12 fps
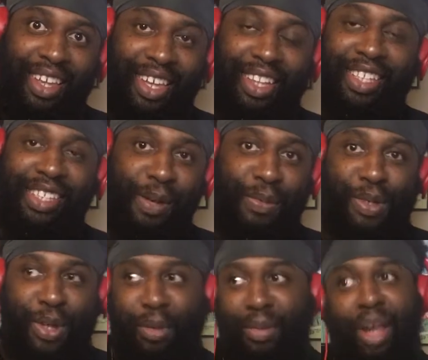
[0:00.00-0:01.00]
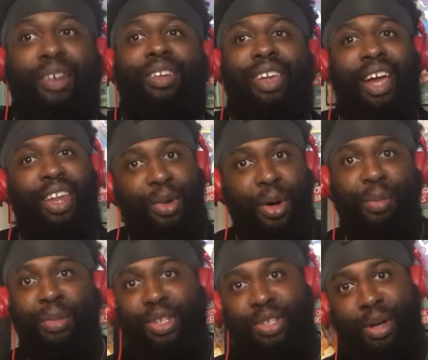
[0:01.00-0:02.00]
in this episode, I'm like, oh yeah, I know
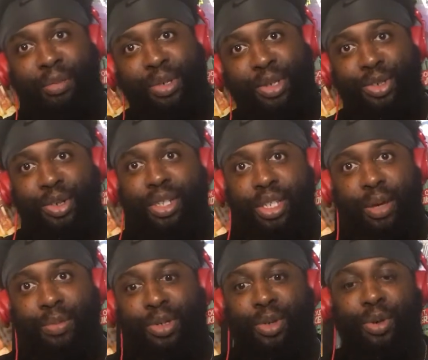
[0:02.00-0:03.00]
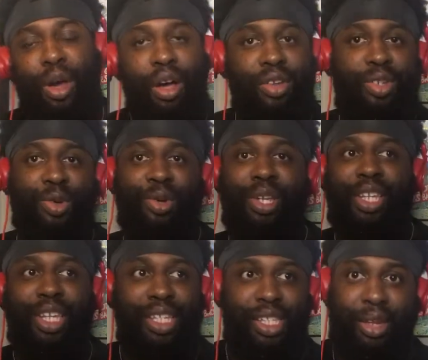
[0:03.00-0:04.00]
I'm gonna enjoy this episode. Also, he
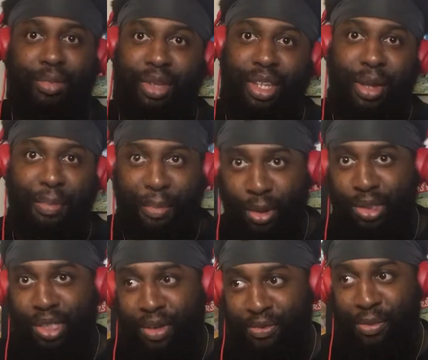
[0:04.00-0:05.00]
did something that most of